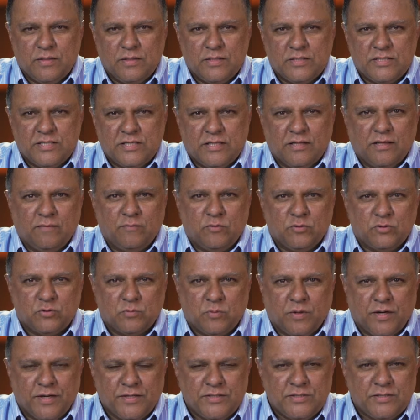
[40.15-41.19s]
sea levels
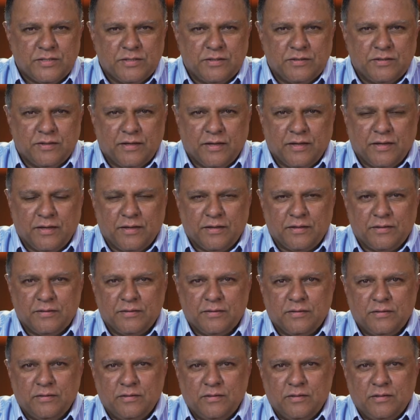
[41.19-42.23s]
rising and